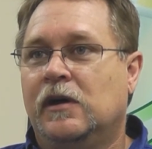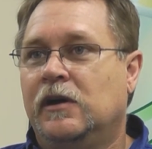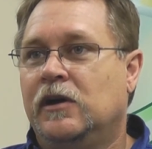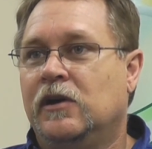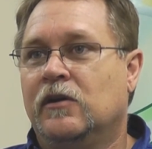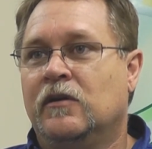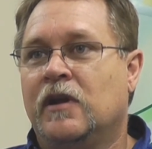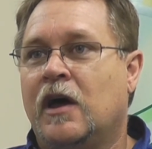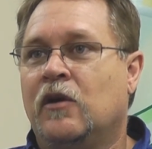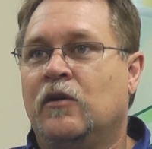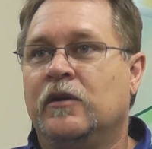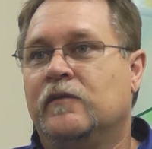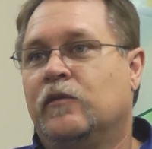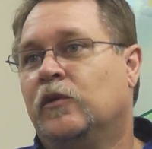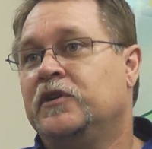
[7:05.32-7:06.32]
you know not
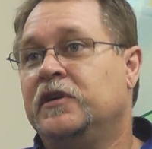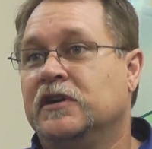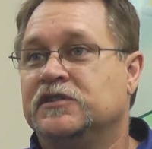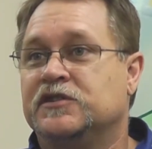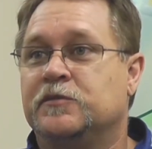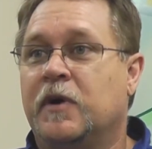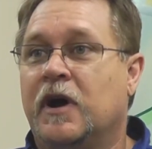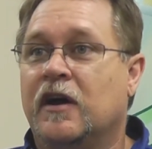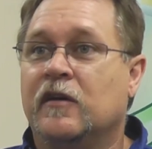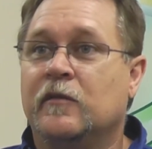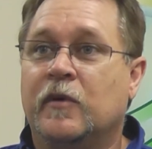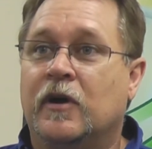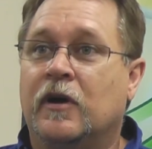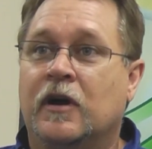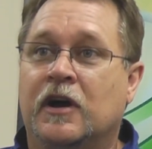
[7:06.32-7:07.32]
only Vortex is proud
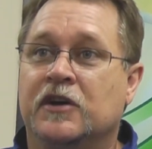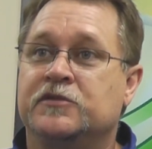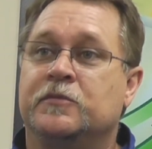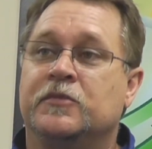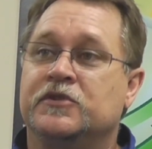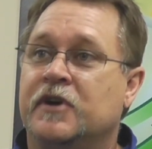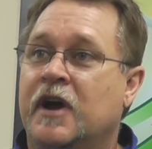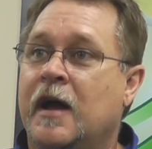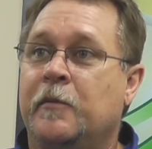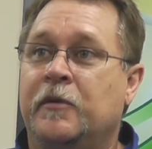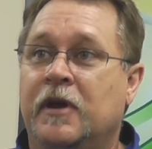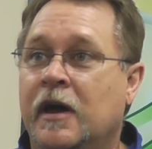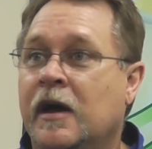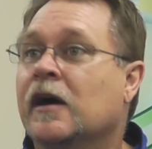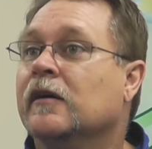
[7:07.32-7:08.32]
of, but our customers are happy
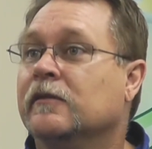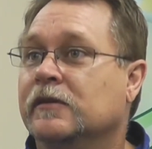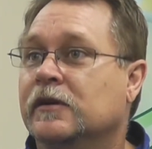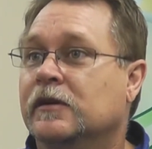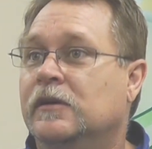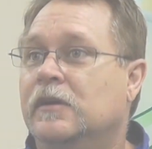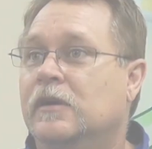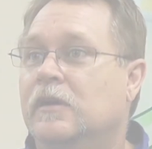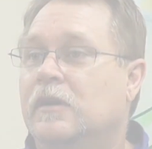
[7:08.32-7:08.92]
to have.